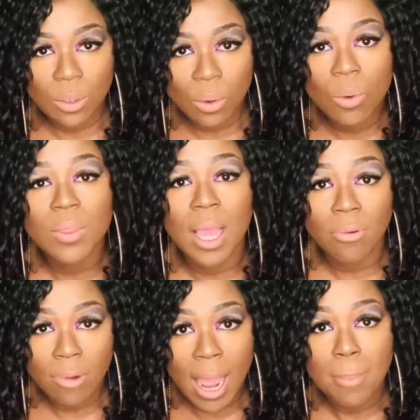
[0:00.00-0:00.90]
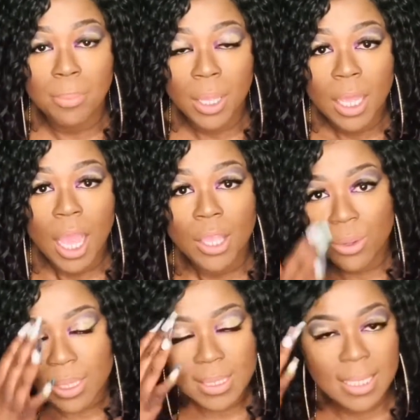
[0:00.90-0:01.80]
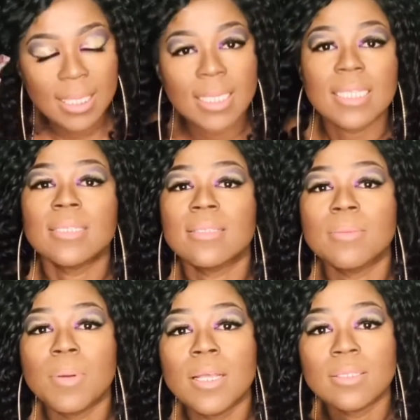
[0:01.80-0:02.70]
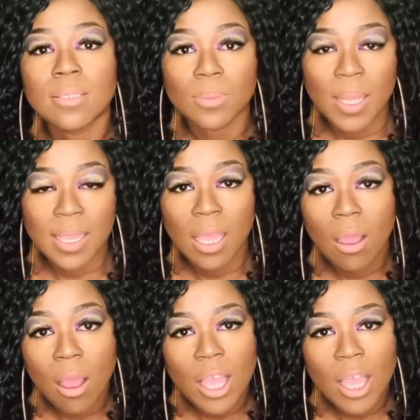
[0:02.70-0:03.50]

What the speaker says: call that a wrap, and you can see that this is the person the way they are,